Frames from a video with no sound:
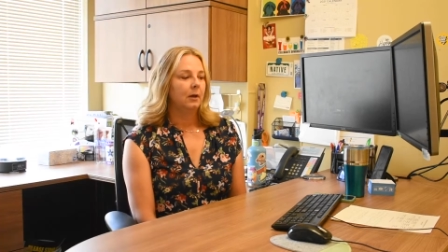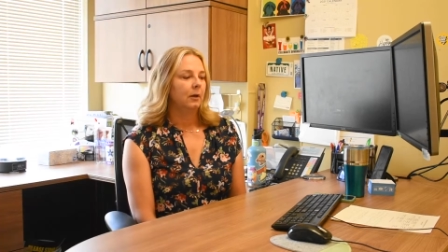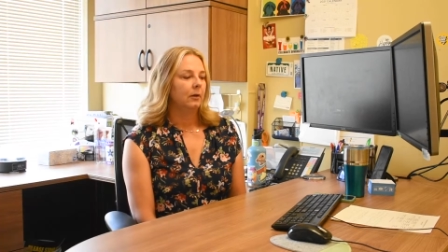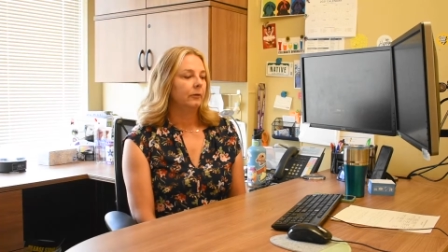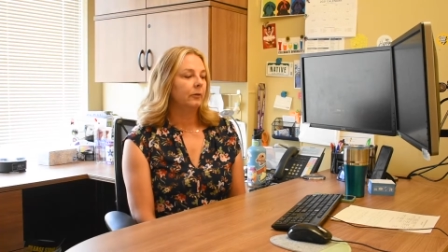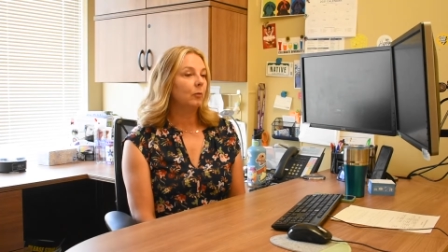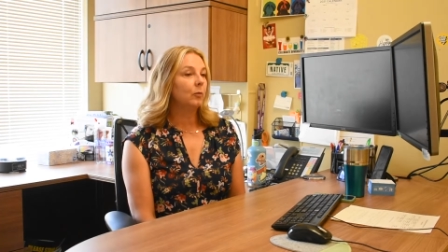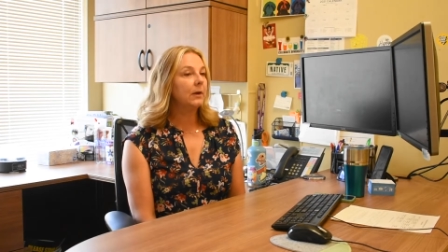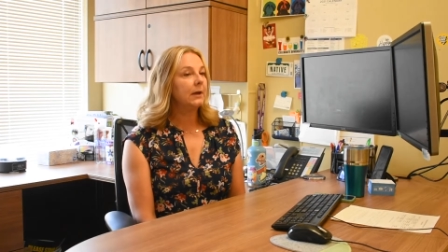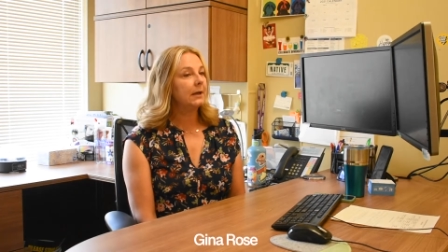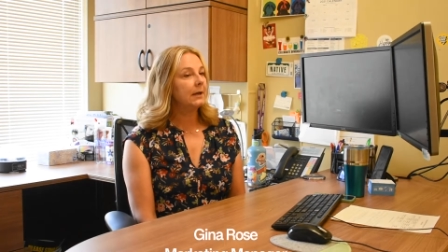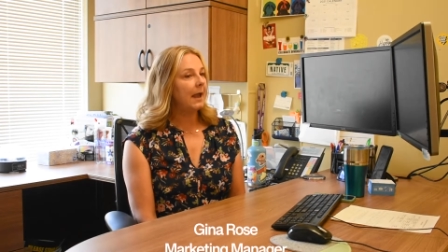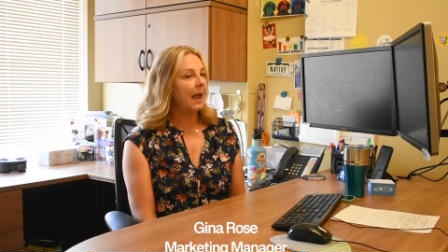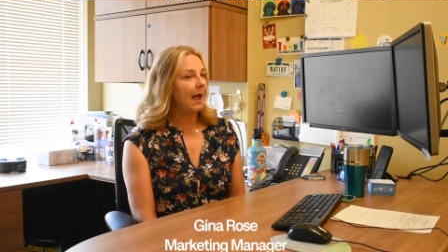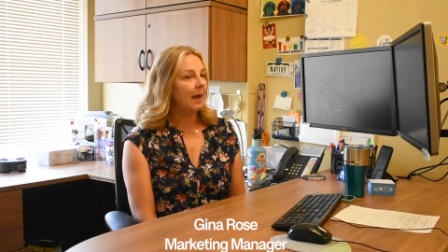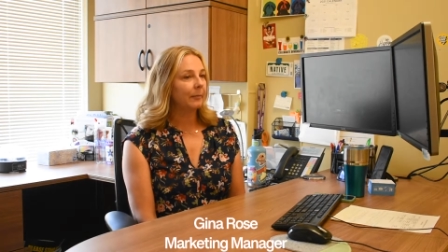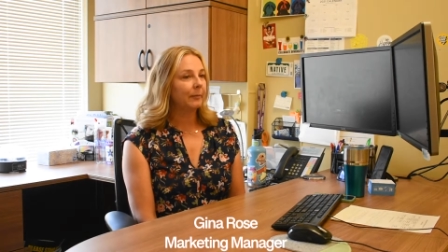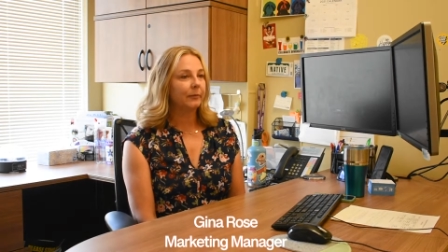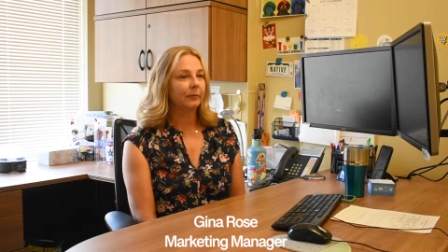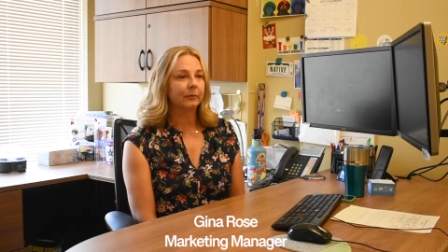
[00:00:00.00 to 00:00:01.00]
So we can
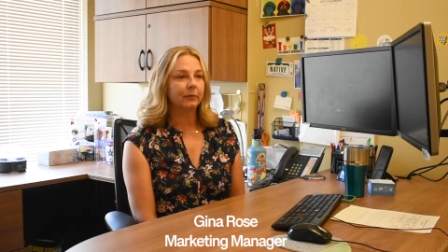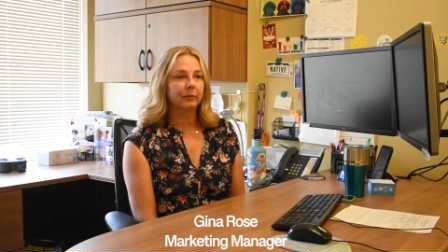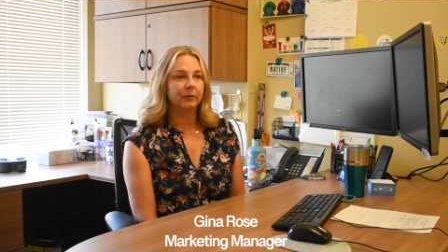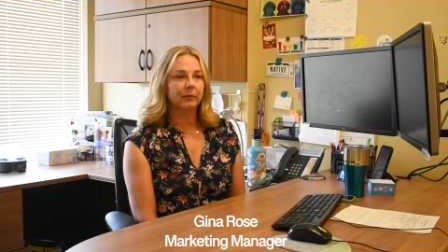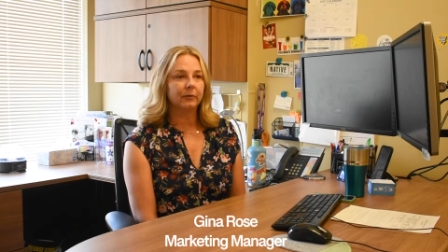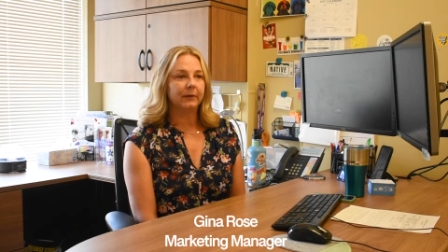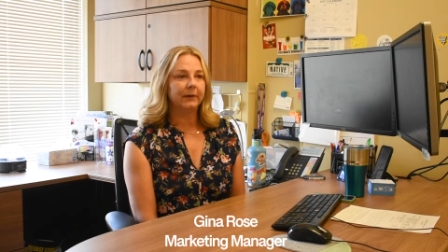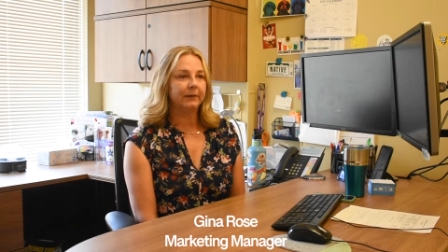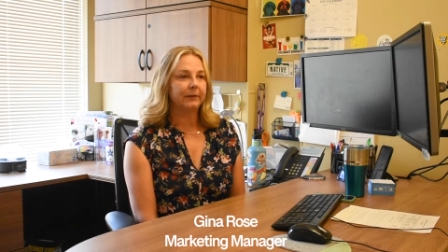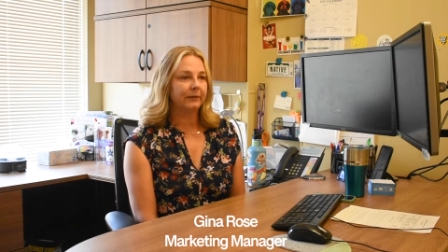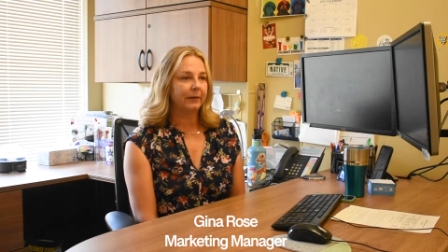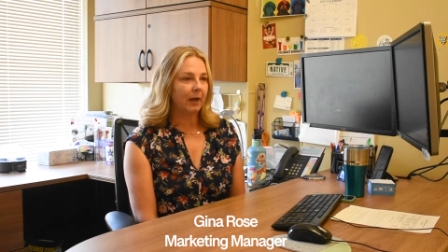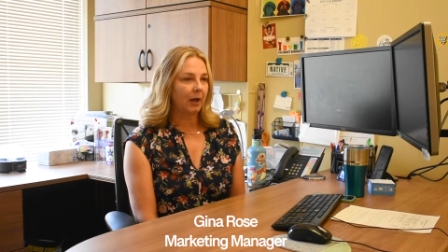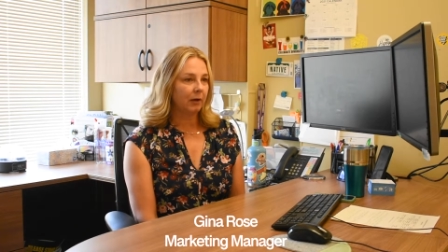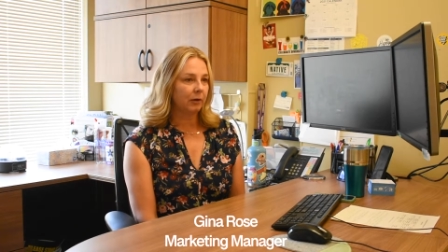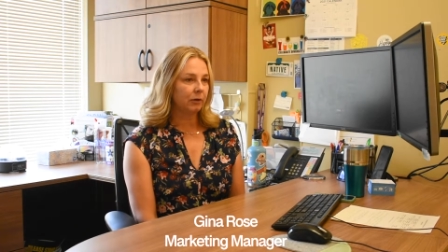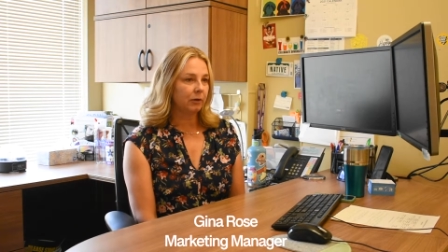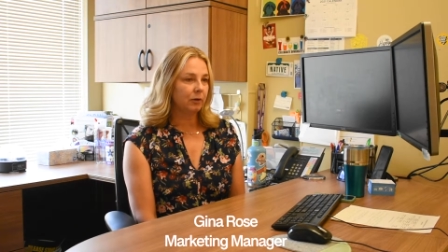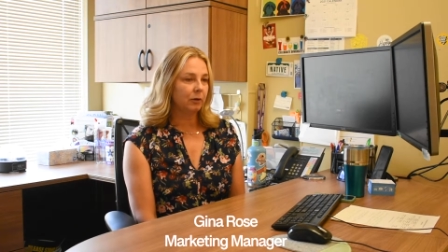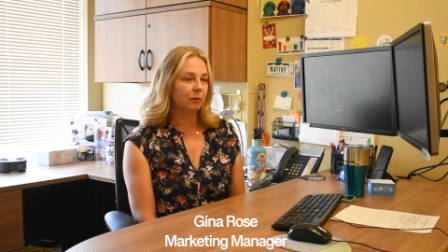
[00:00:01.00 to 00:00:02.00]
absolutely
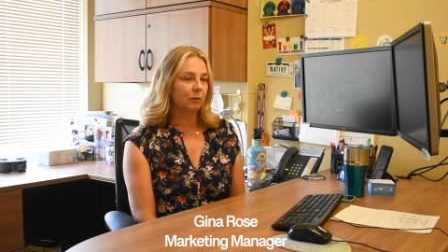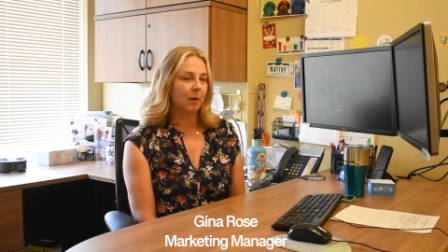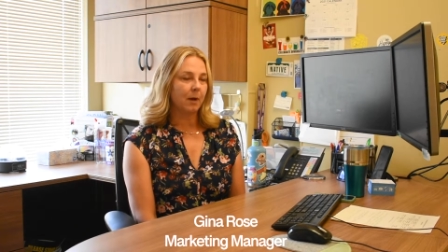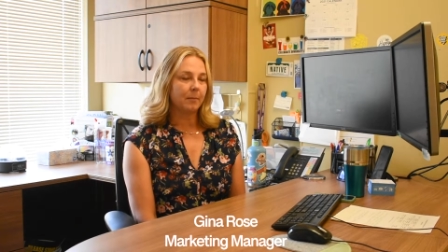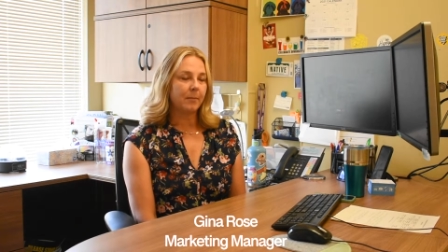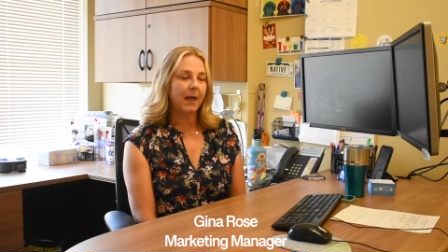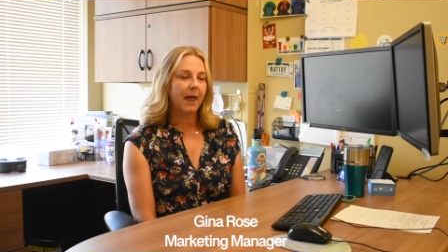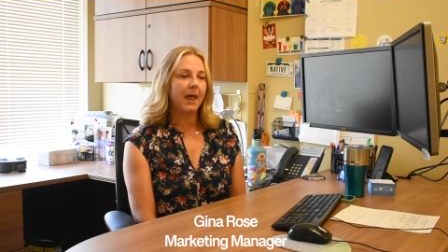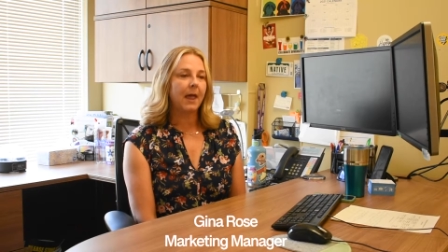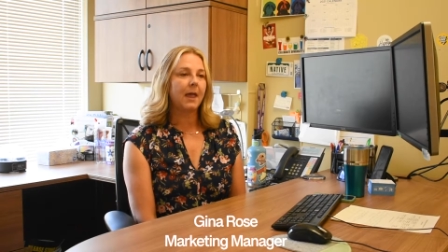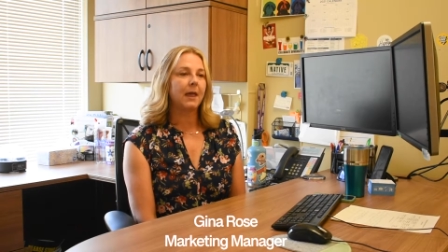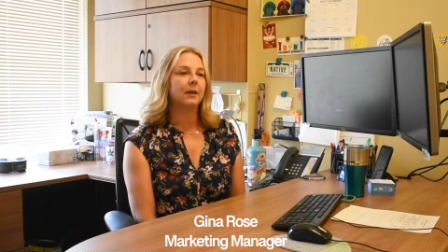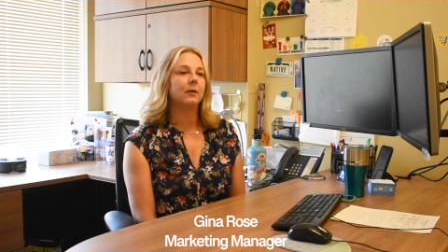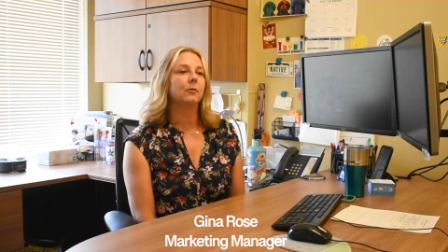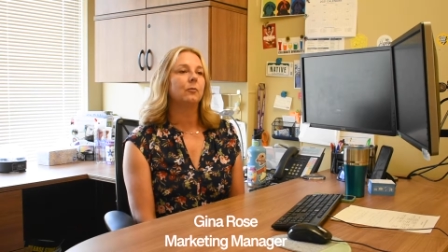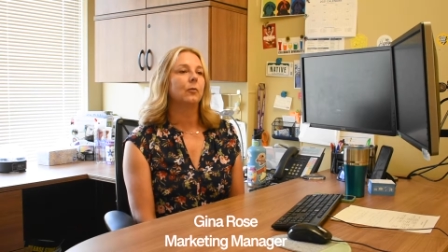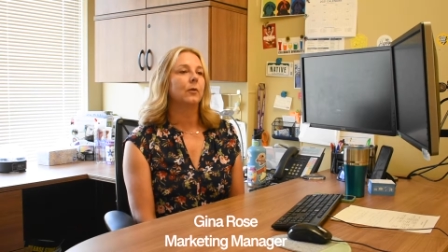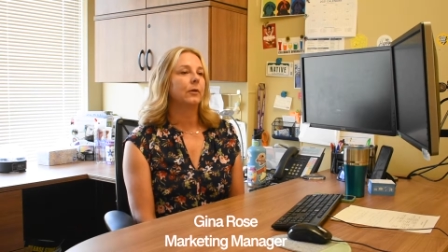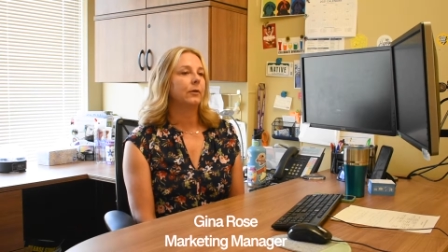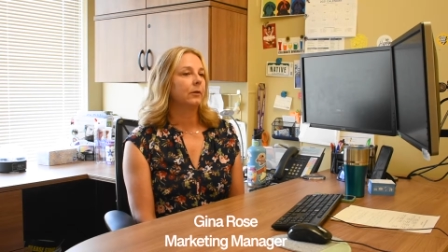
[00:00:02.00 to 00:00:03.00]
sell you a
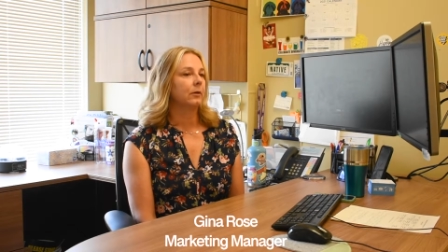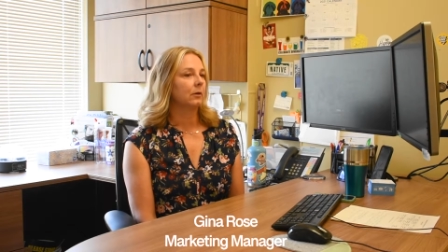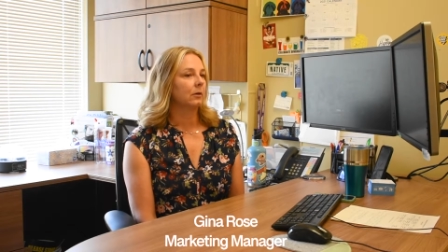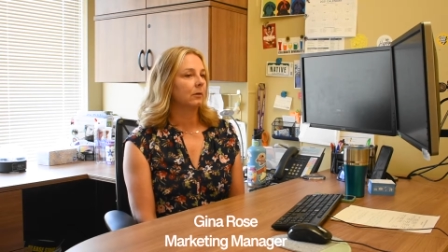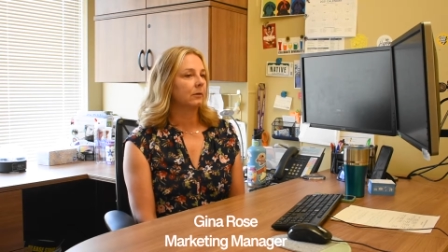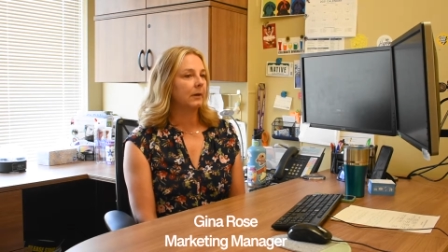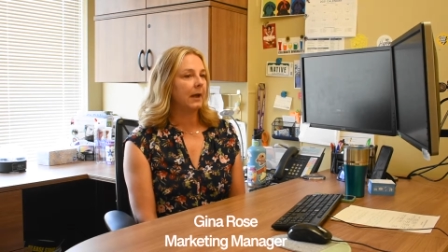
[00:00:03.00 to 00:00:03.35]
pen with your